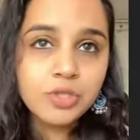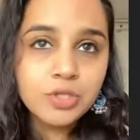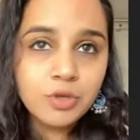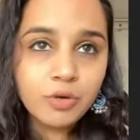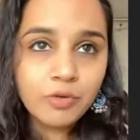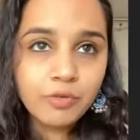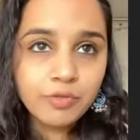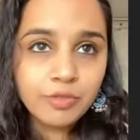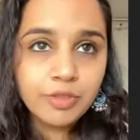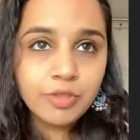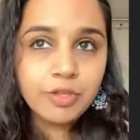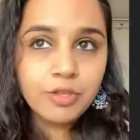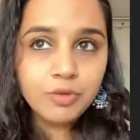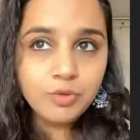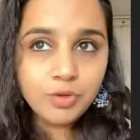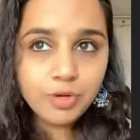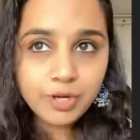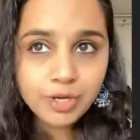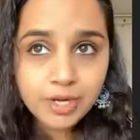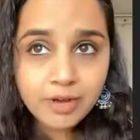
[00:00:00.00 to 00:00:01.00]
of the
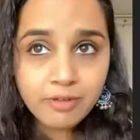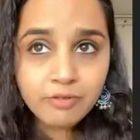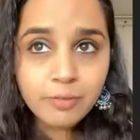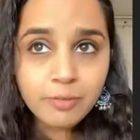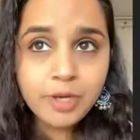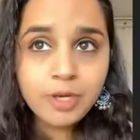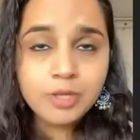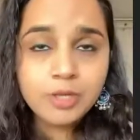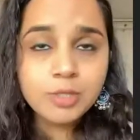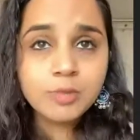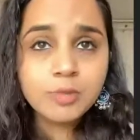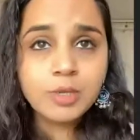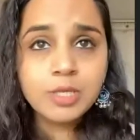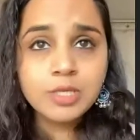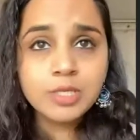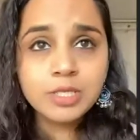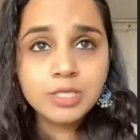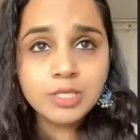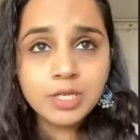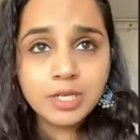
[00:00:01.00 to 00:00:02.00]
union government as well
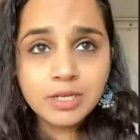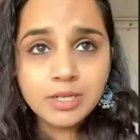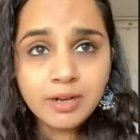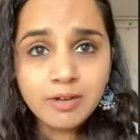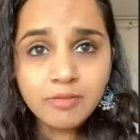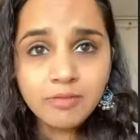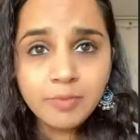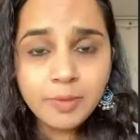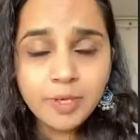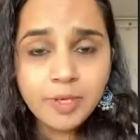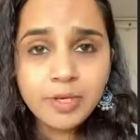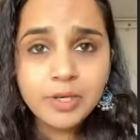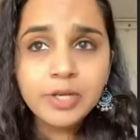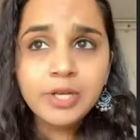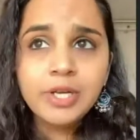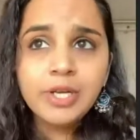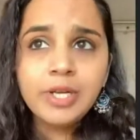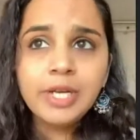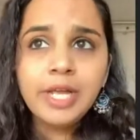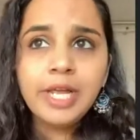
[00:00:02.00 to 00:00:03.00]
as the state government.
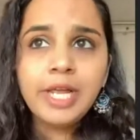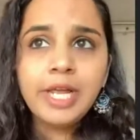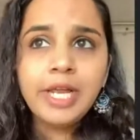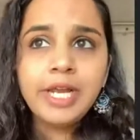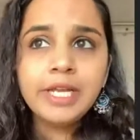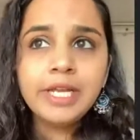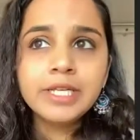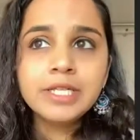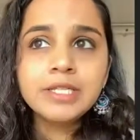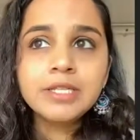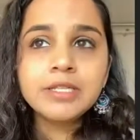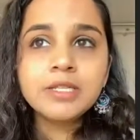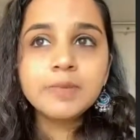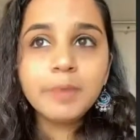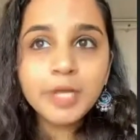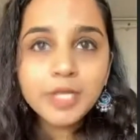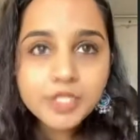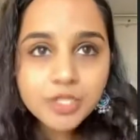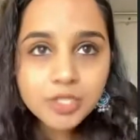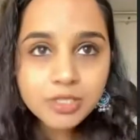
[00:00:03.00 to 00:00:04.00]
It is a
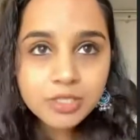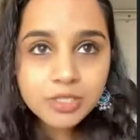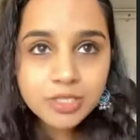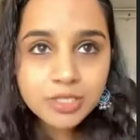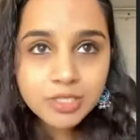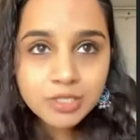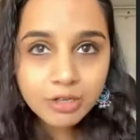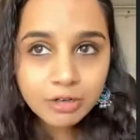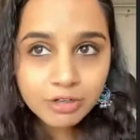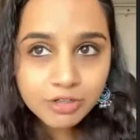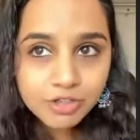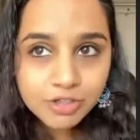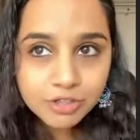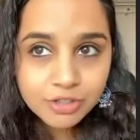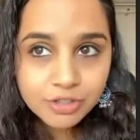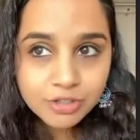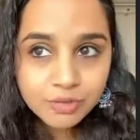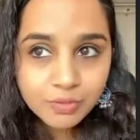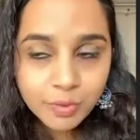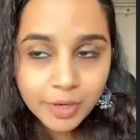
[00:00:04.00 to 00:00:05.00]
special
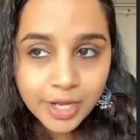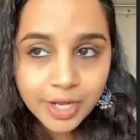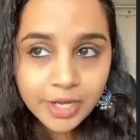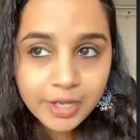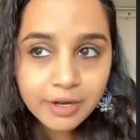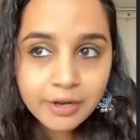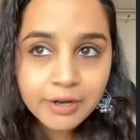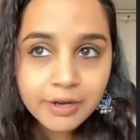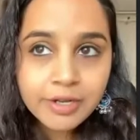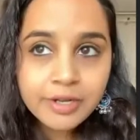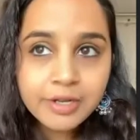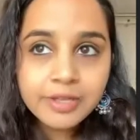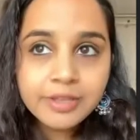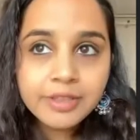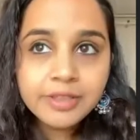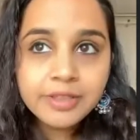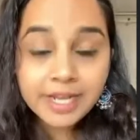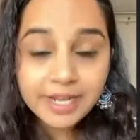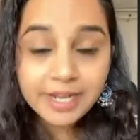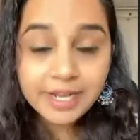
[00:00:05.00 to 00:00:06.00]
structure where
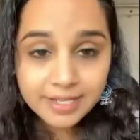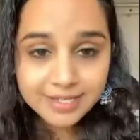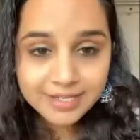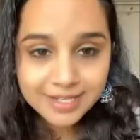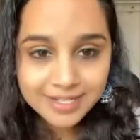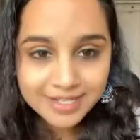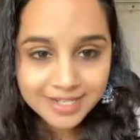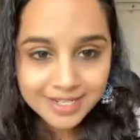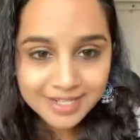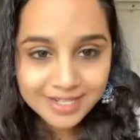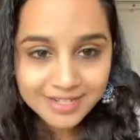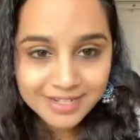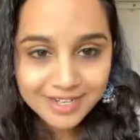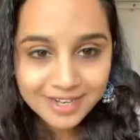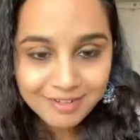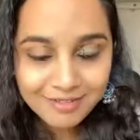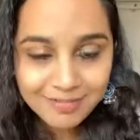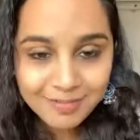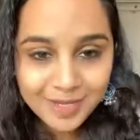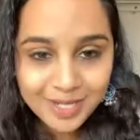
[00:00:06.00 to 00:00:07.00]
there is a state
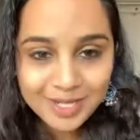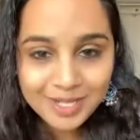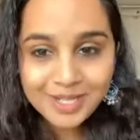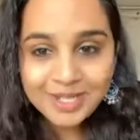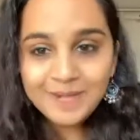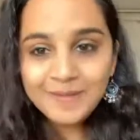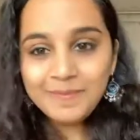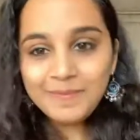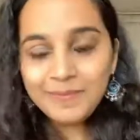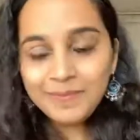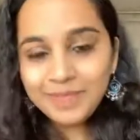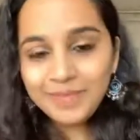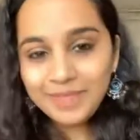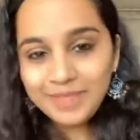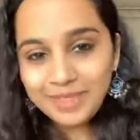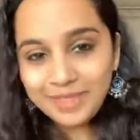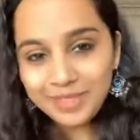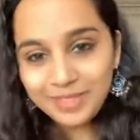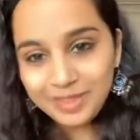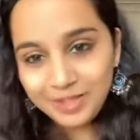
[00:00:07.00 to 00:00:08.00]
government.
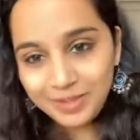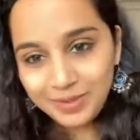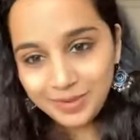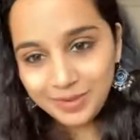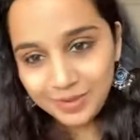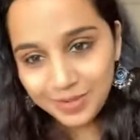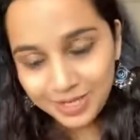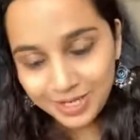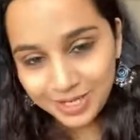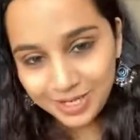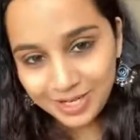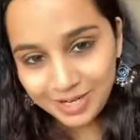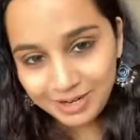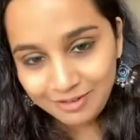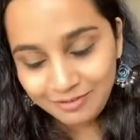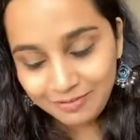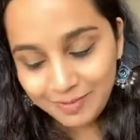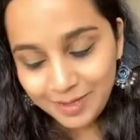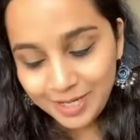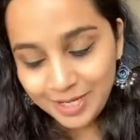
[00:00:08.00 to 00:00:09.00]
The union
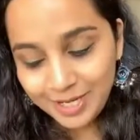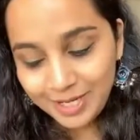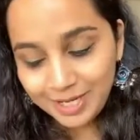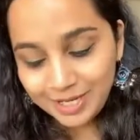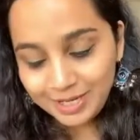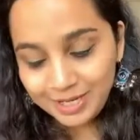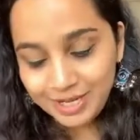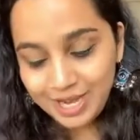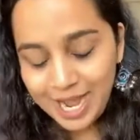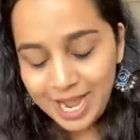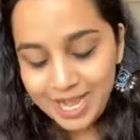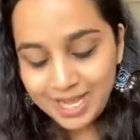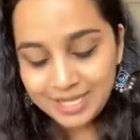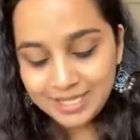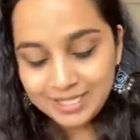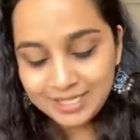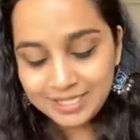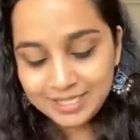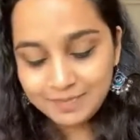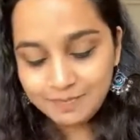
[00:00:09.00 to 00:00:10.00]
government
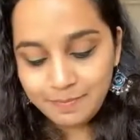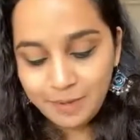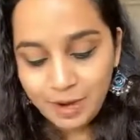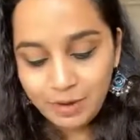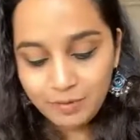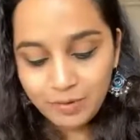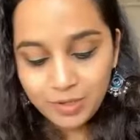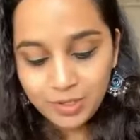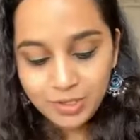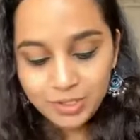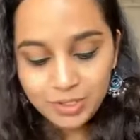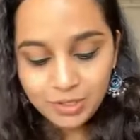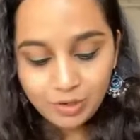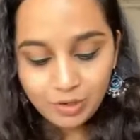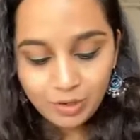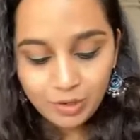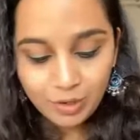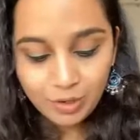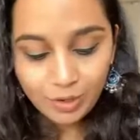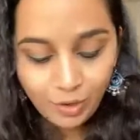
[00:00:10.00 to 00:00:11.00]
has powers
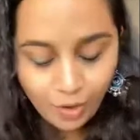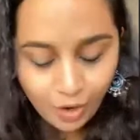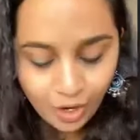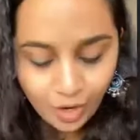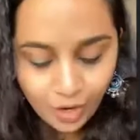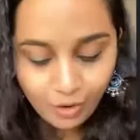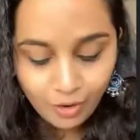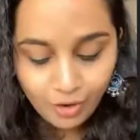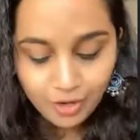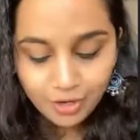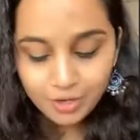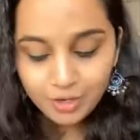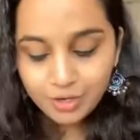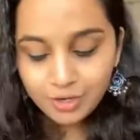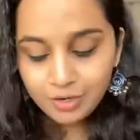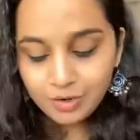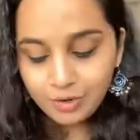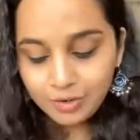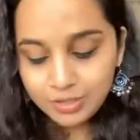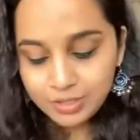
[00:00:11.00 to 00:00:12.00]
on law and
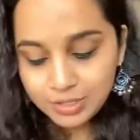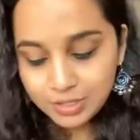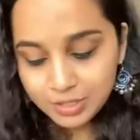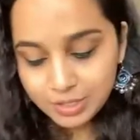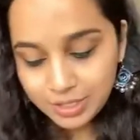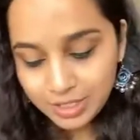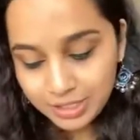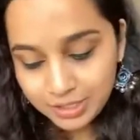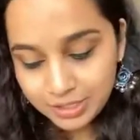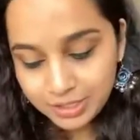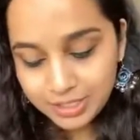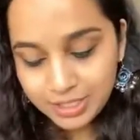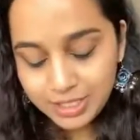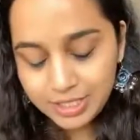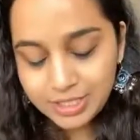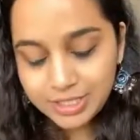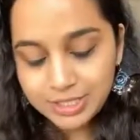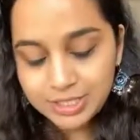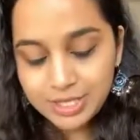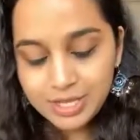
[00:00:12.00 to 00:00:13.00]
order, on certain other
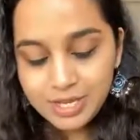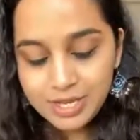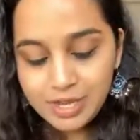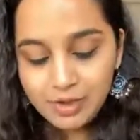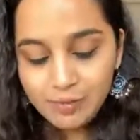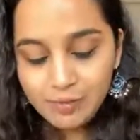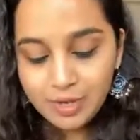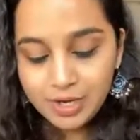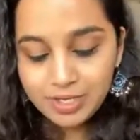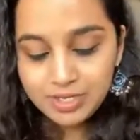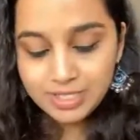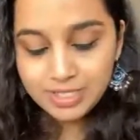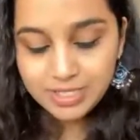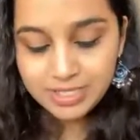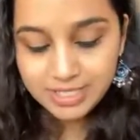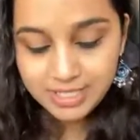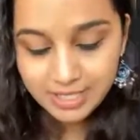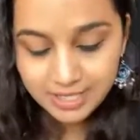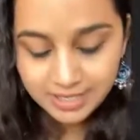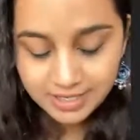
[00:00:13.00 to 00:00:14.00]
things, whereas the
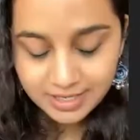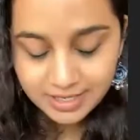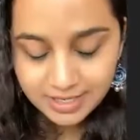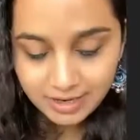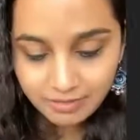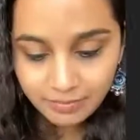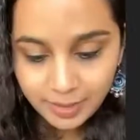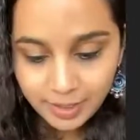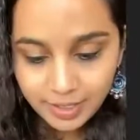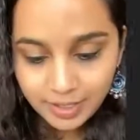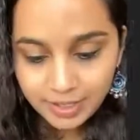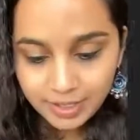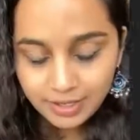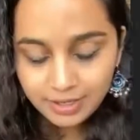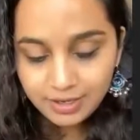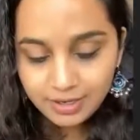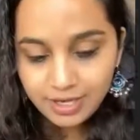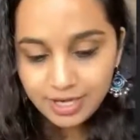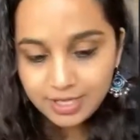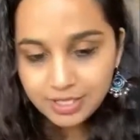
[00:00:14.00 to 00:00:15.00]
state government
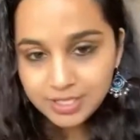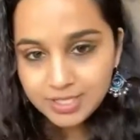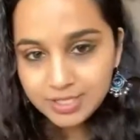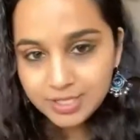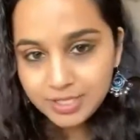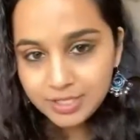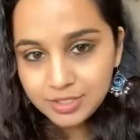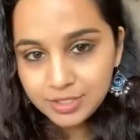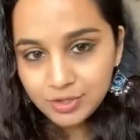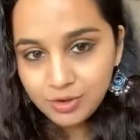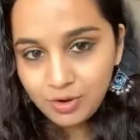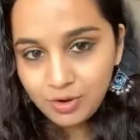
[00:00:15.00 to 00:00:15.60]
legislates